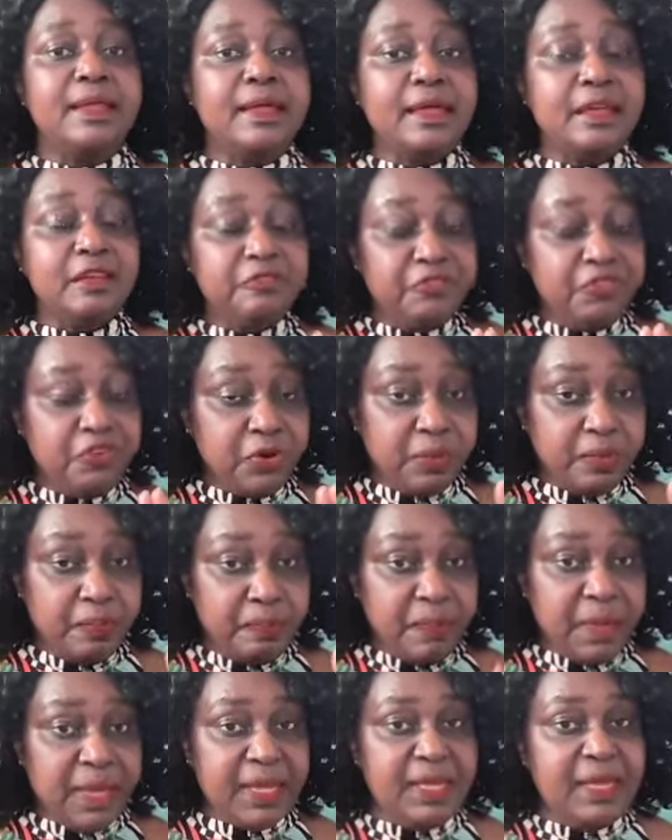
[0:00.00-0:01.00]
if you're
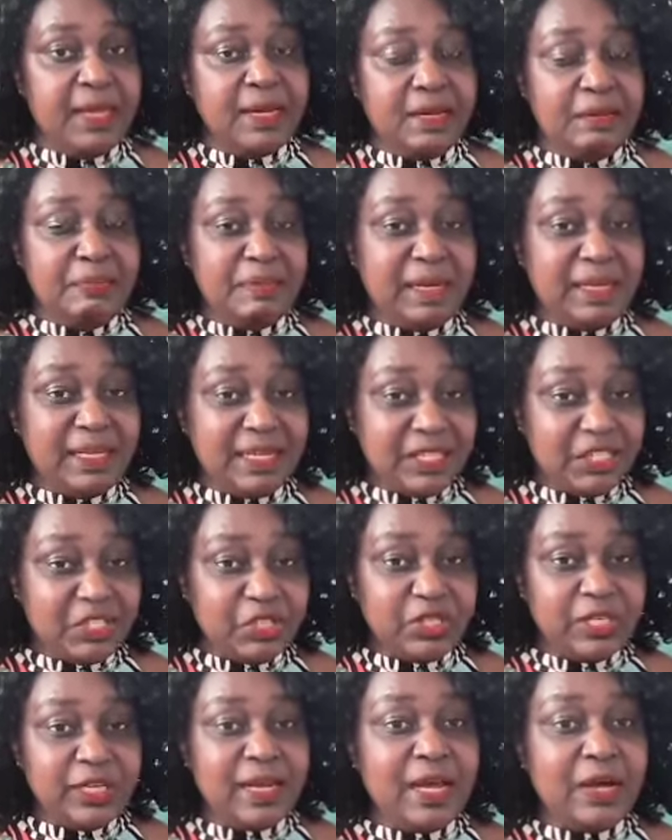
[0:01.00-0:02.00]
making an
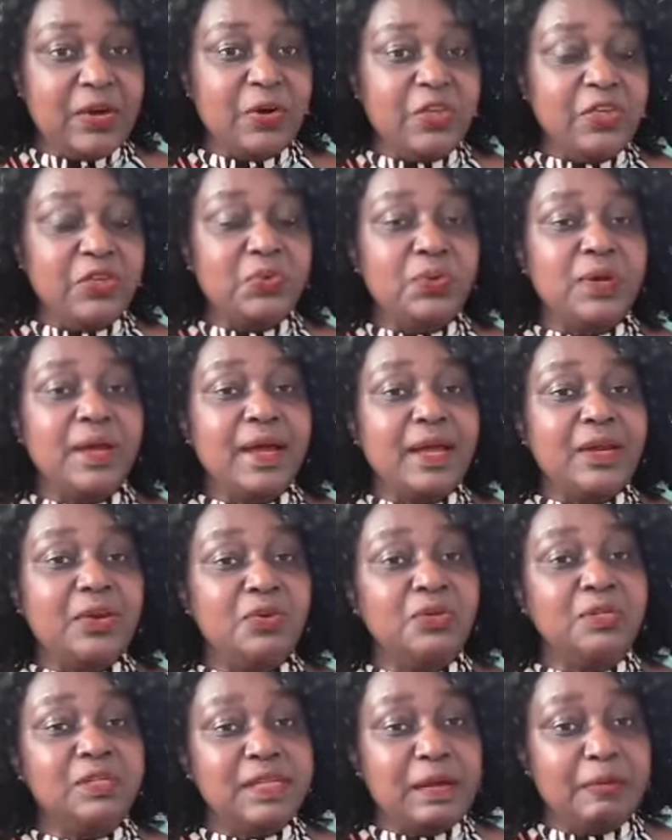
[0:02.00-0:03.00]
application now, you
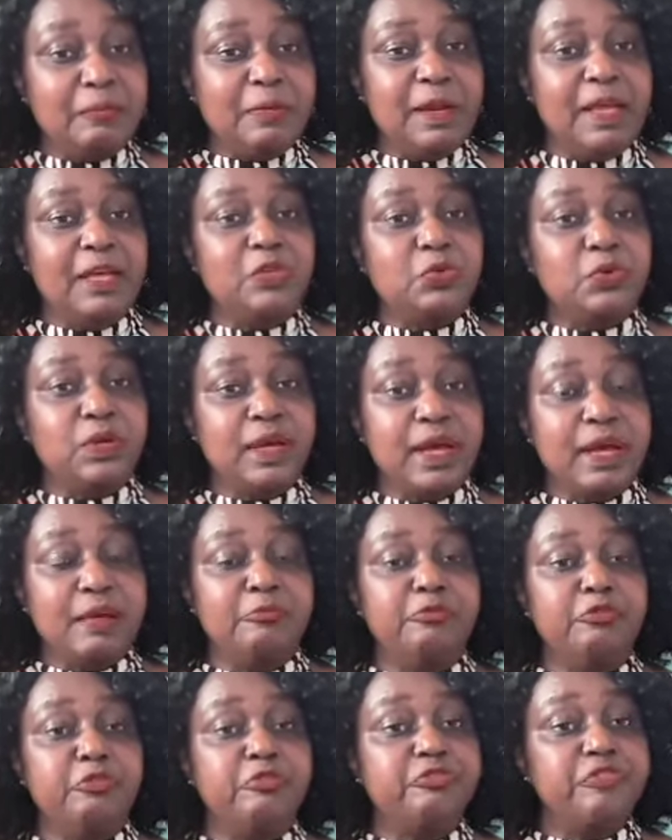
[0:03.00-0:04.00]
cannot apply to
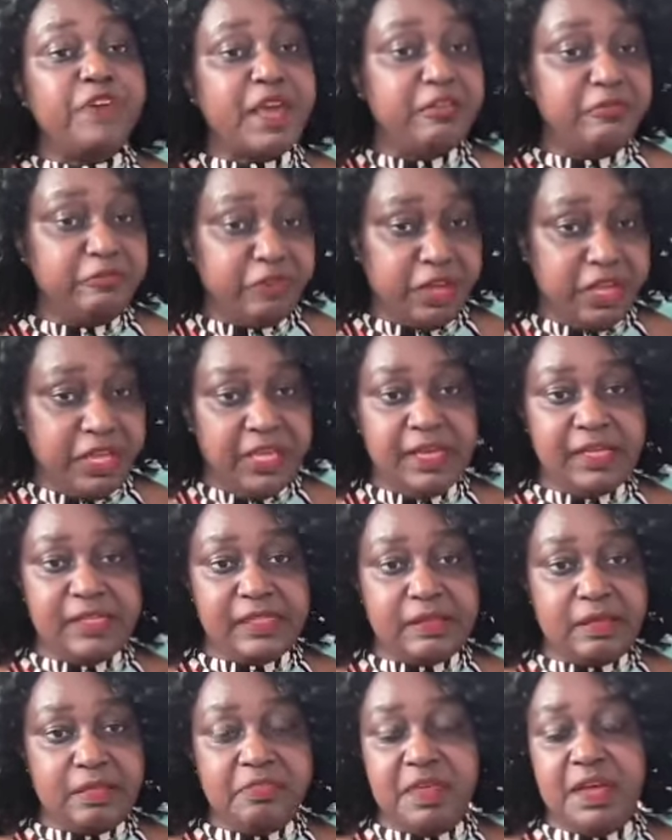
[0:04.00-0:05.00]
come for 5
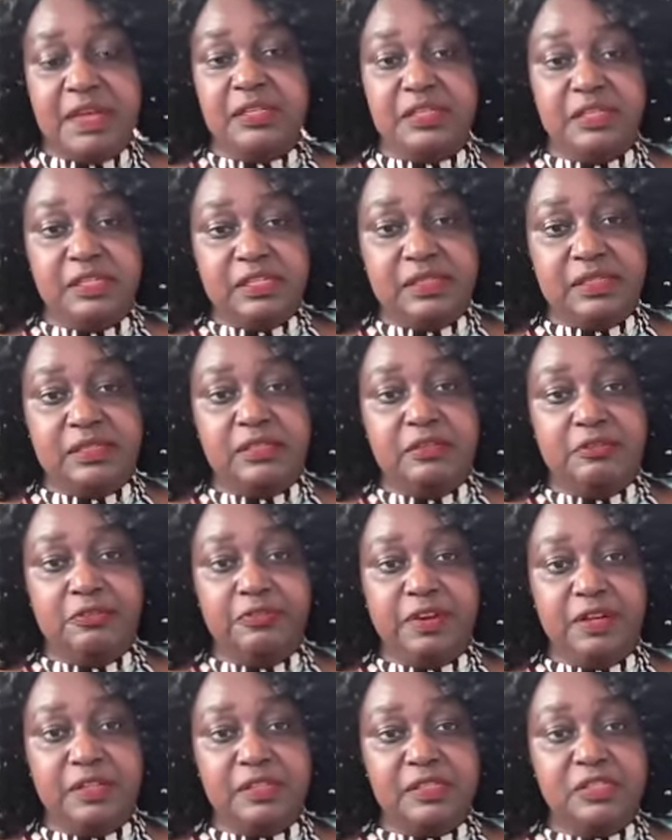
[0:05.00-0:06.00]
years. That is the
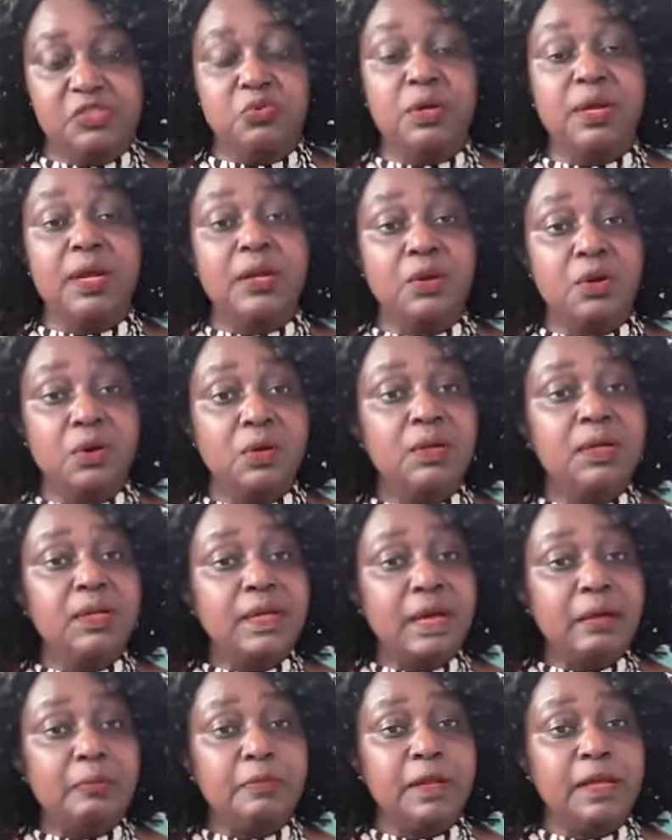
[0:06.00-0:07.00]
difference. You can
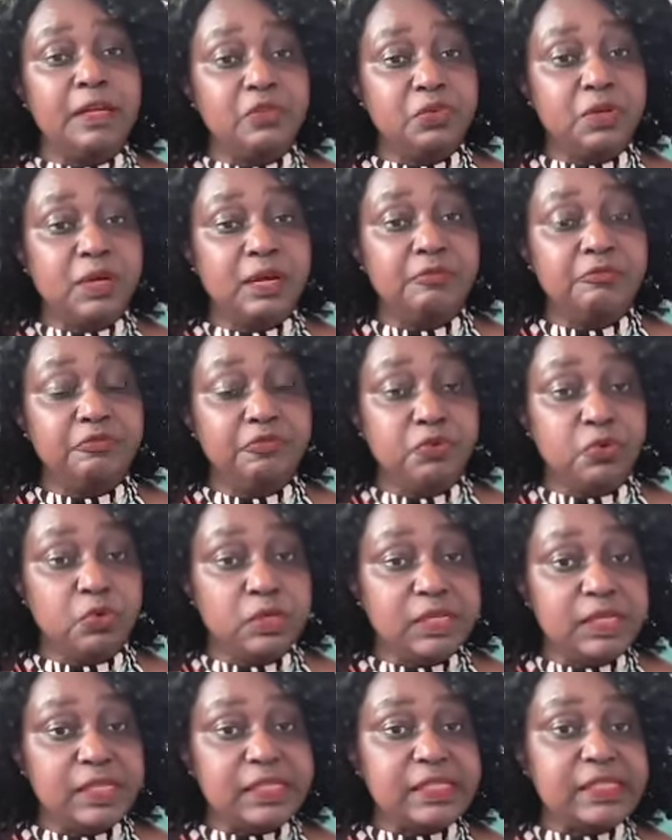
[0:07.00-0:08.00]
only apply to come
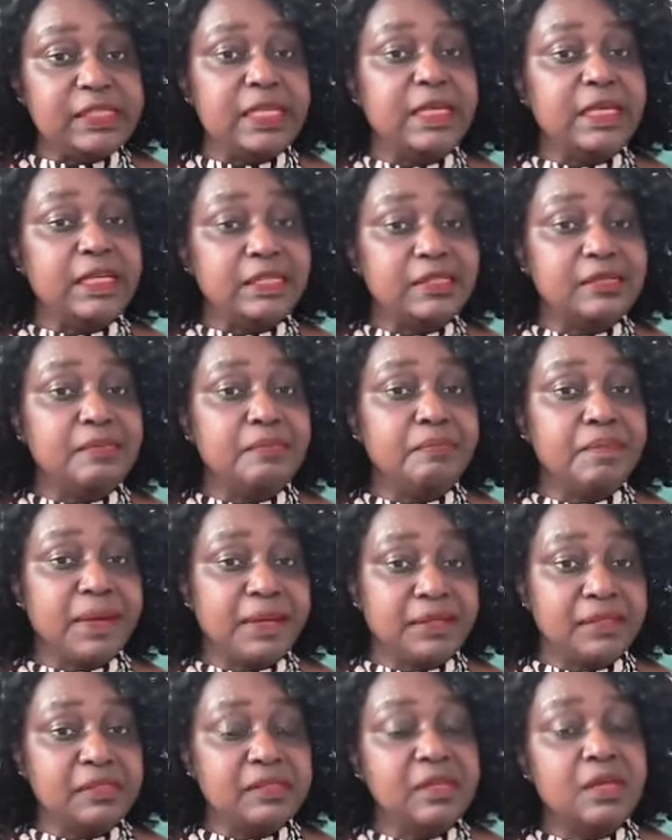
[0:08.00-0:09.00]
for 6
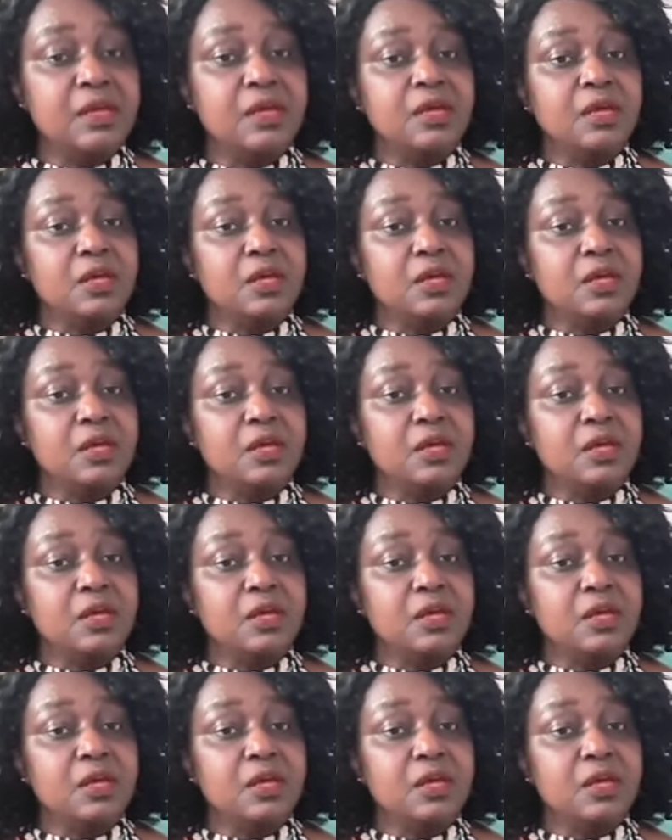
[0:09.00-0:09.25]
months.